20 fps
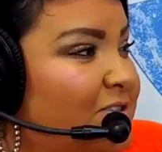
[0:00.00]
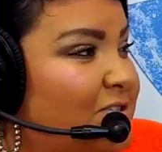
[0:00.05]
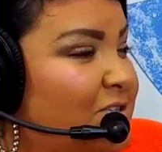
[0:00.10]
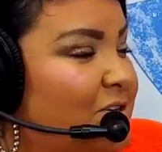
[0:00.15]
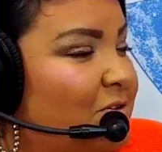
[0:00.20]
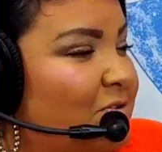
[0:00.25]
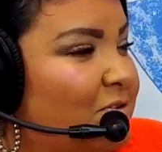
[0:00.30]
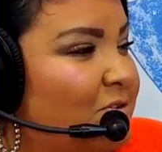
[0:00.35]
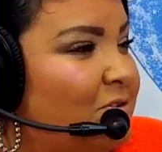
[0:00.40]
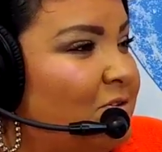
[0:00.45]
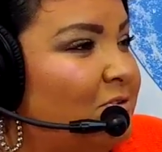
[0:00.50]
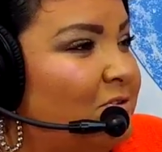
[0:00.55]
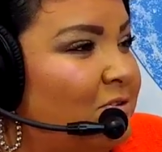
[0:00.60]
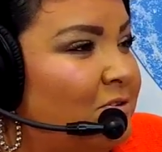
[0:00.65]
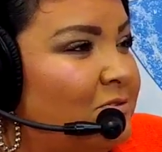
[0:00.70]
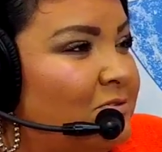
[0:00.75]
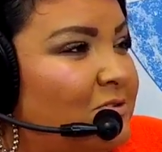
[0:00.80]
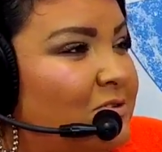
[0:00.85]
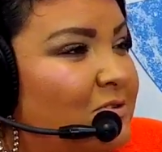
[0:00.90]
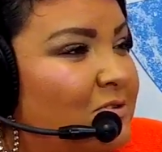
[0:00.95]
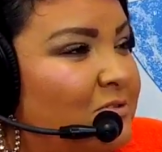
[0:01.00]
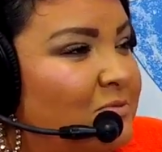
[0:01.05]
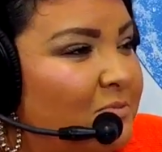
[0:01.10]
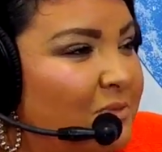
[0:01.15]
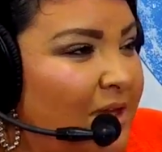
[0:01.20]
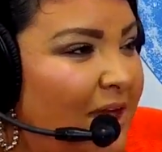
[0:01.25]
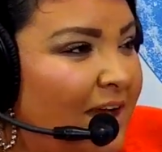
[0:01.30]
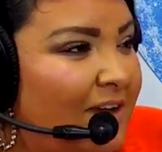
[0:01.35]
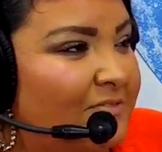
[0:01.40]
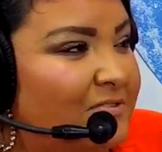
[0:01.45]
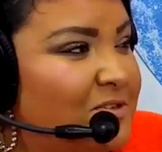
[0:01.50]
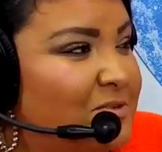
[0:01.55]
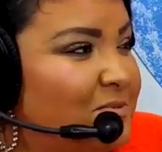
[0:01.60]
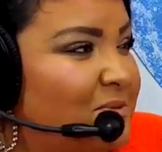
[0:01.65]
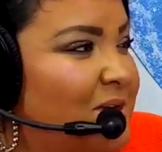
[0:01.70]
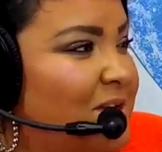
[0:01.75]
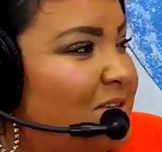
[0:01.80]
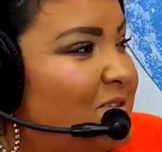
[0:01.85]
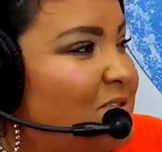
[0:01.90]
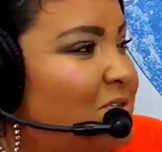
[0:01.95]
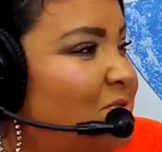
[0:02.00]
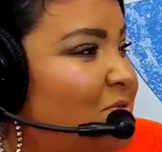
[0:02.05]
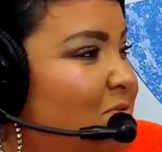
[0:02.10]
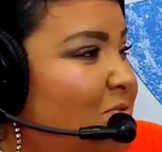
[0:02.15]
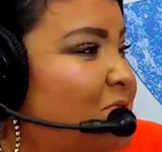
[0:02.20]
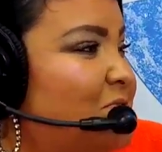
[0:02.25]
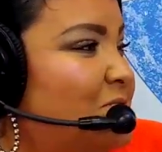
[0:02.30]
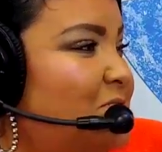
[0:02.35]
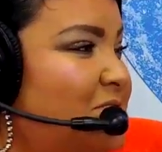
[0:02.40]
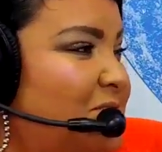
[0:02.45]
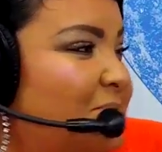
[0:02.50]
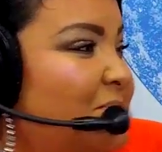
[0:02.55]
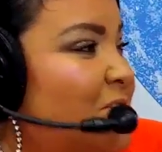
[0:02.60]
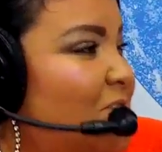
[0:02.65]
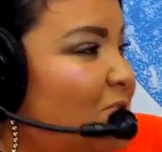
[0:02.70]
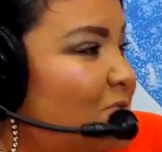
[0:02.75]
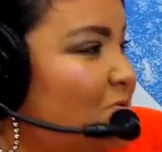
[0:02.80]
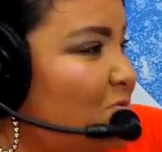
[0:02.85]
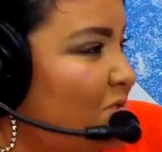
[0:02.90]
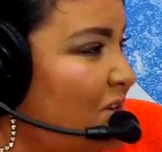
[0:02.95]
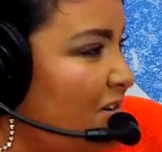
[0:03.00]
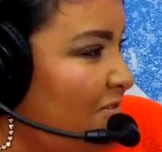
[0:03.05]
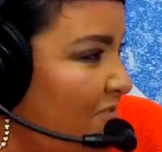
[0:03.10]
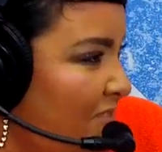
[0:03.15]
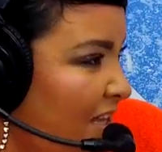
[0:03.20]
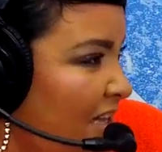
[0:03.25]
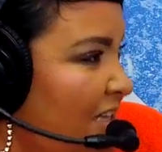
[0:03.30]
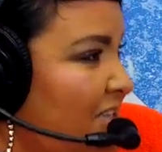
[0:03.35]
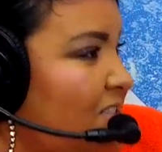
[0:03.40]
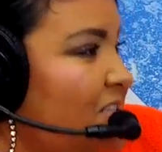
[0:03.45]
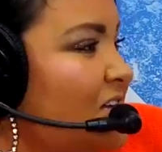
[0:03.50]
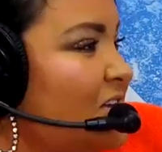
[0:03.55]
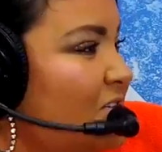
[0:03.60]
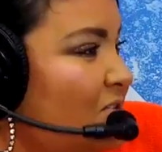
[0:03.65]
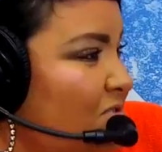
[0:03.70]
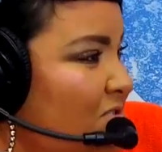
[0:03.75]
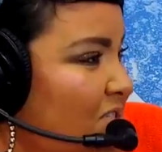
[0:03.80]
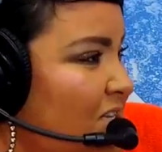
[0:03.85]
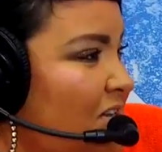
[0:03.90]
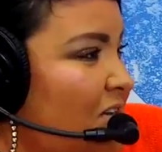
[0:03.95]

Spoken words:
So you have to be attuned to some of those red flags, like you say.